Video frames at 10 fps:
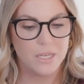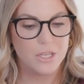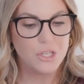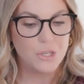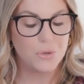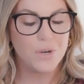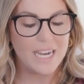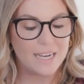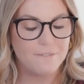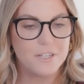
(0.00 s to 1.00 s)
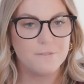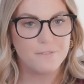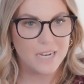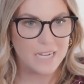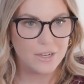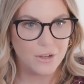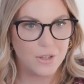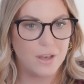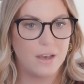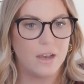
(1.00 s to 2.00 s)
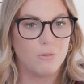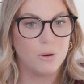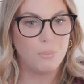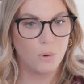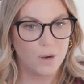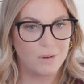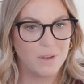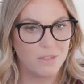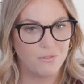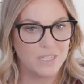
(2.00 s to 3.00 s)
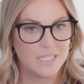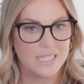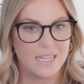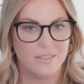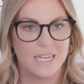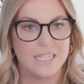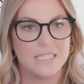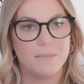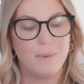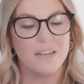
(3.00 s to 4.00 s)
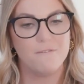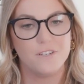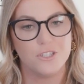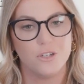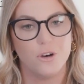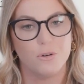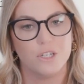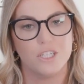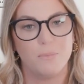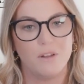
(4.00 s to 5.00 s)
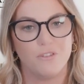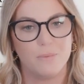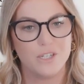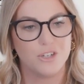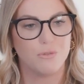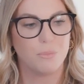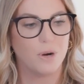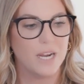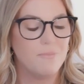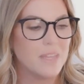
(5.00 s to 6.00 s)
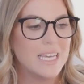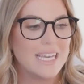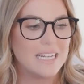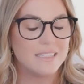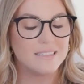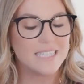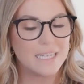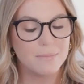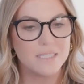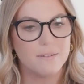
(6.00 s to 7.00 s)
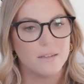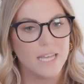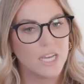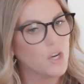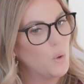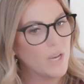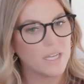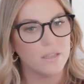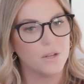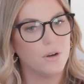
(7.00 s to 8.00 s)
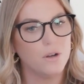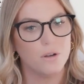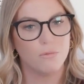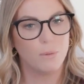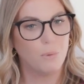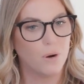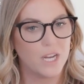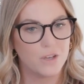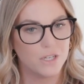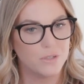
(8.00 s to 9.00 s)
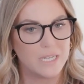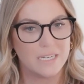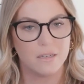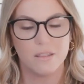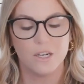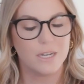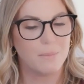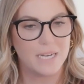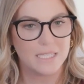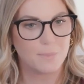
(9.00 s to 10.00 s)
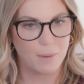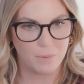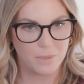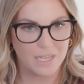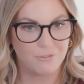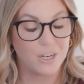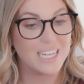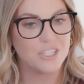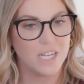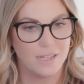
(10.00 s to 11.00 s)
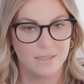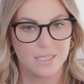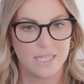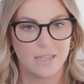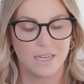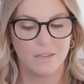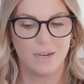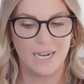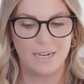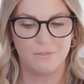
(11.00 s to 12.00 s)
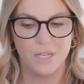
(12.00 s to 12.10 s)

you have to file a report with FinCEN that is the beneficial ownership information report. It seems like a quick little report. You can do it in 30 minutes probably for each LLC that you have,